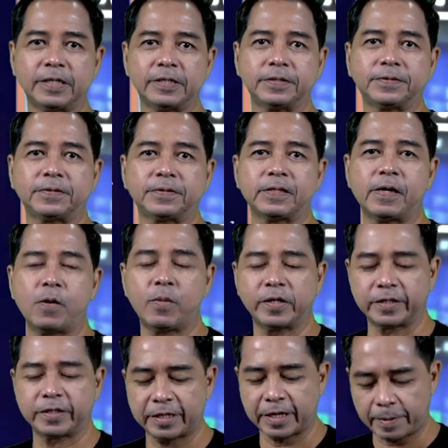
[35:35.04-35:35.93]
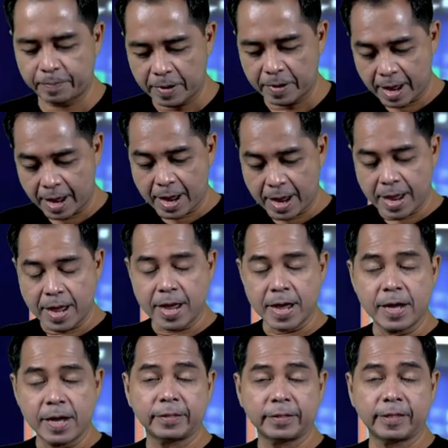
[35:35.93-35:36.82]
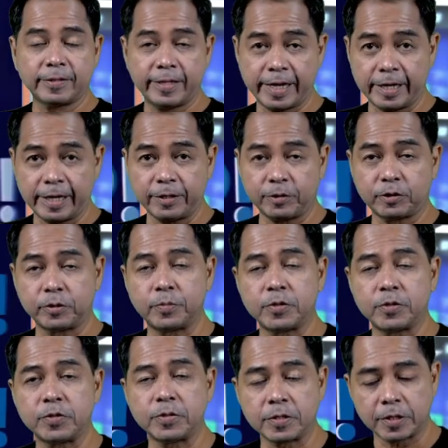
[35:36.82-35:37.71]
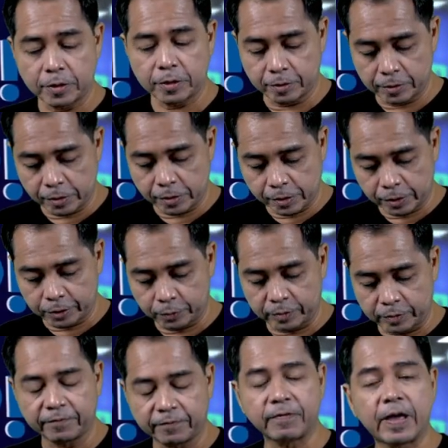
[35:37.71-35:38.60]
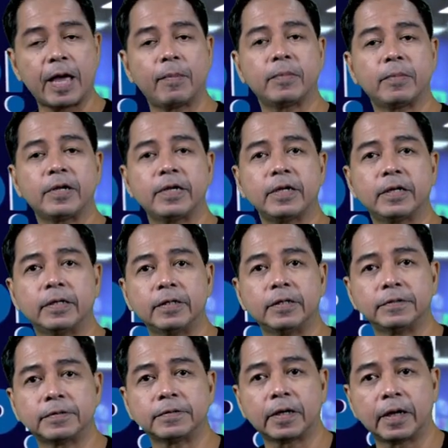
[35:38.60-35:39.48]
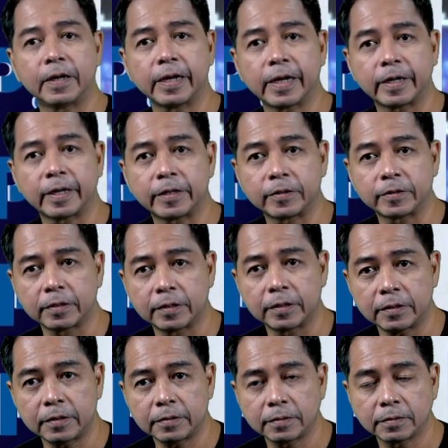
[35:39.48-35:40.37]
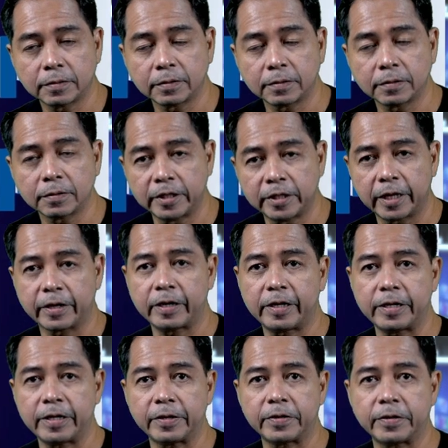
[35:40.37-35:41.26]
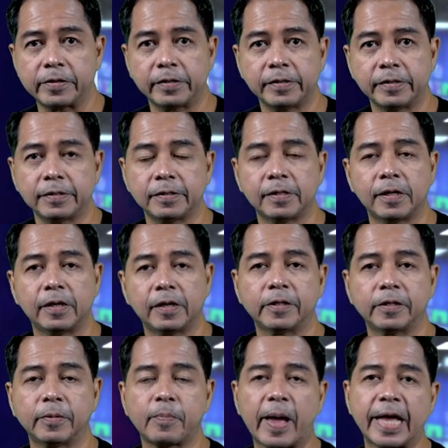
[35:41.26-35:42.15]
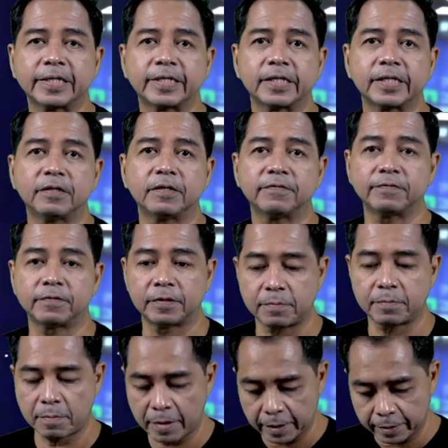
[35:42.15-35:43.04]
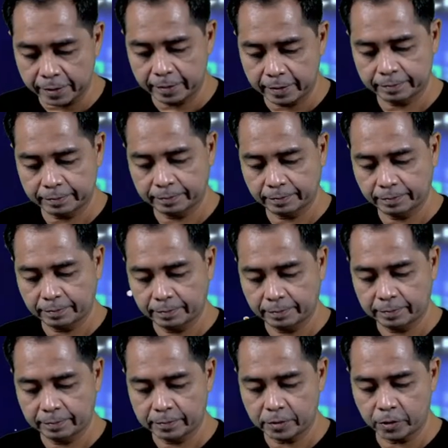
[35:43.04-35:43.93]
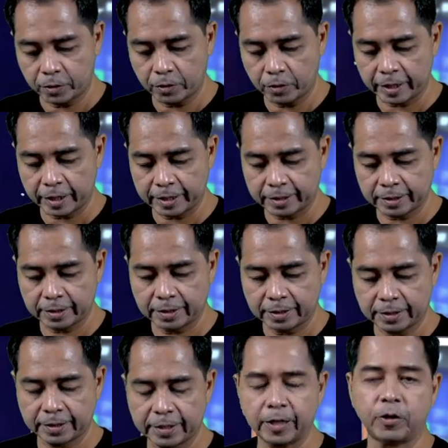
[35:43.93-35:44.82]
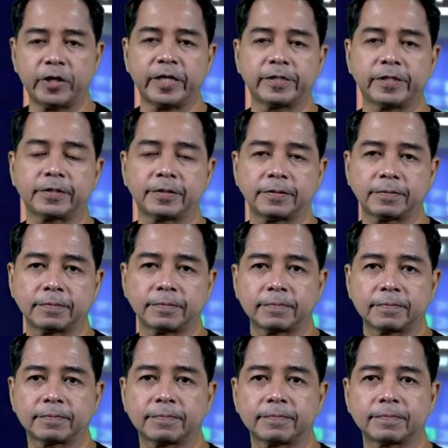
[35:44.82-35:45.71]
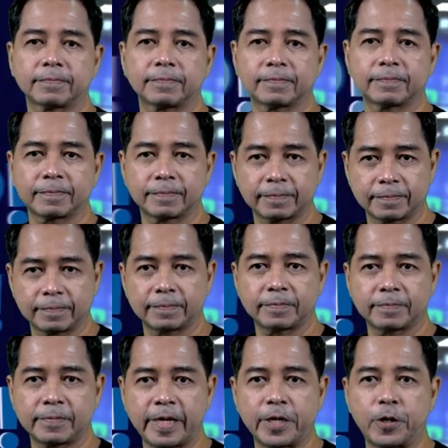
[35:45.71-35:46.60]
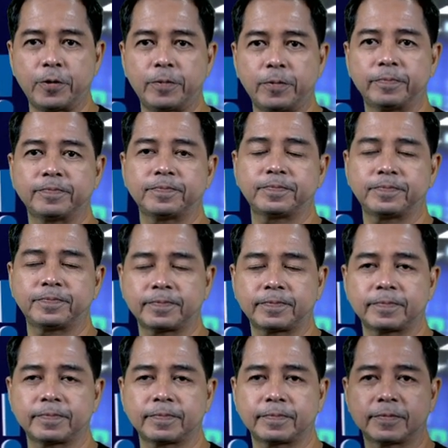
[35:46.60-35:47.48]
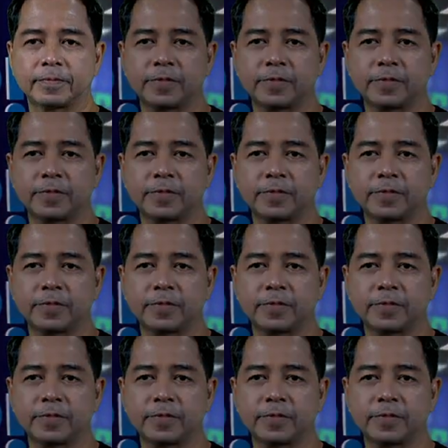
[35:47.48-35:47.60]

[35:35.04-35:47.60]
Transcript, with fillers: What's Up. The Daily Tribune condoles with the family of our editor, Jerry Lirio, on the passing of her mother, Dolores Celones. Thank you. See you